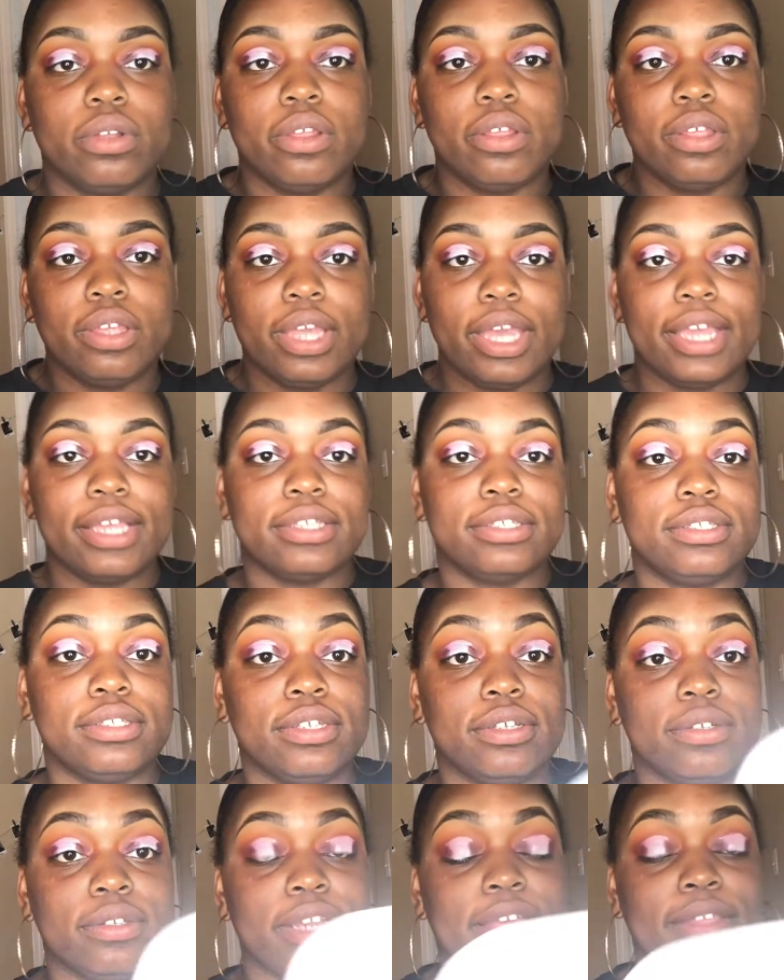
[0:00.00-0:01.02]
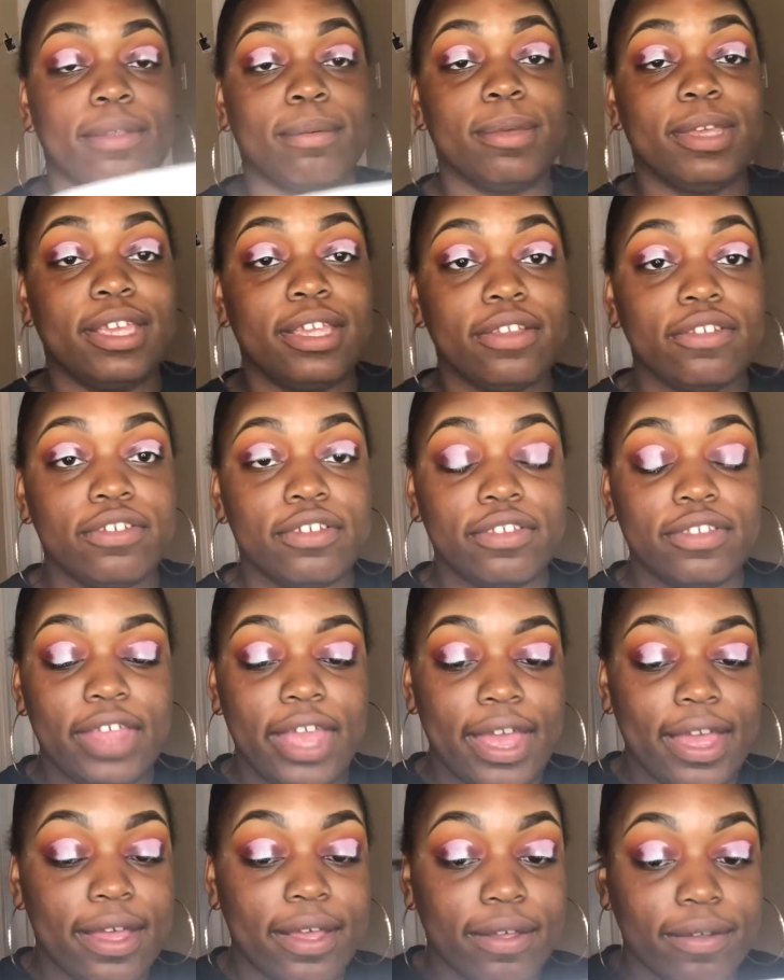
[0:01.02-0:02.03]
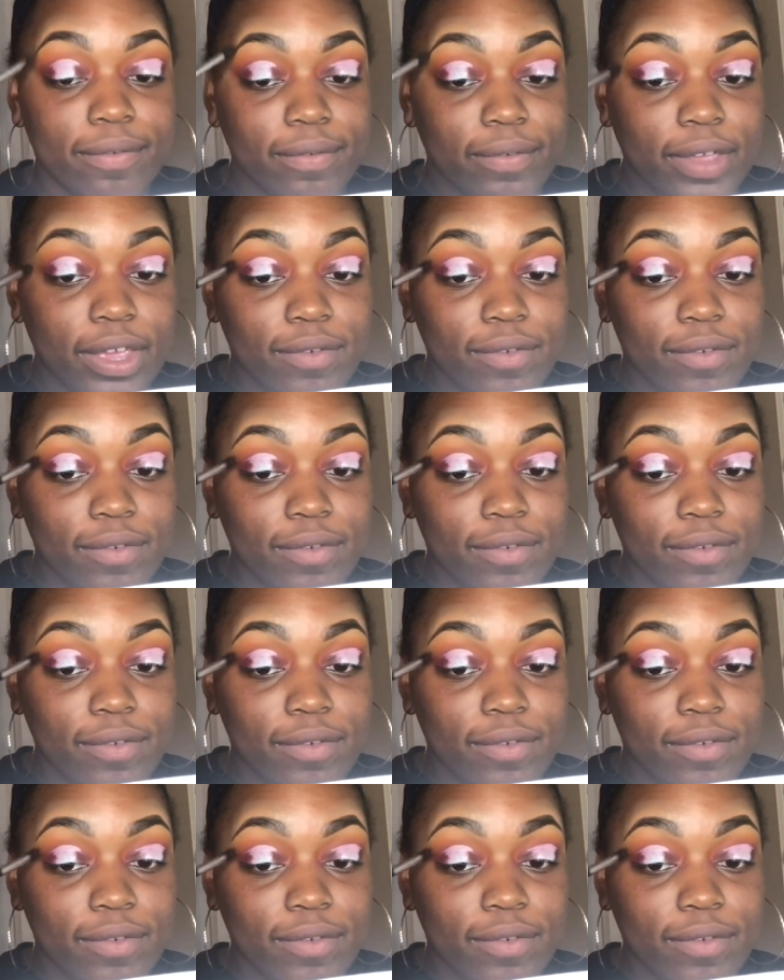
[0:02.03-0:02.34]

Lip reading: Okay, so now that we can just have